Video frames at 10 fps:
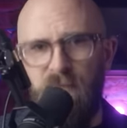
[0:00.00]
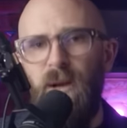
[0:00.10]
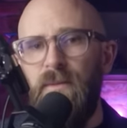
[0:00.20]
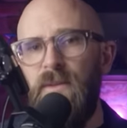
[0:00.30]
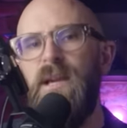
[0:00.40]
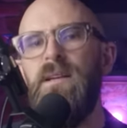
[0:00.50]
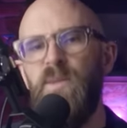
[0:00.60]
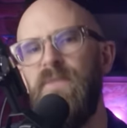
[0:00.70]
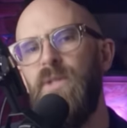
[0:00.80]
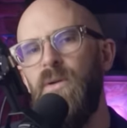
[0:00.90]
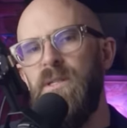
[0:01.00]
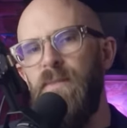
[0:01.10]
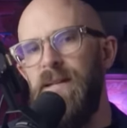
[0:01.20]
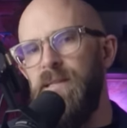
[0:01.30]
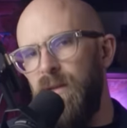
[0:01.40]
Well, the videos we've talked
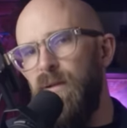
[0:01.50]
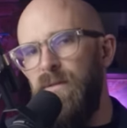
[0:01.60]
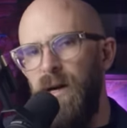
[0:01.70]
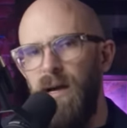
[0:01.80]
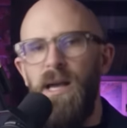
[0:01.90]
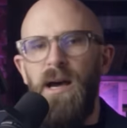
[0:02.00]
about so far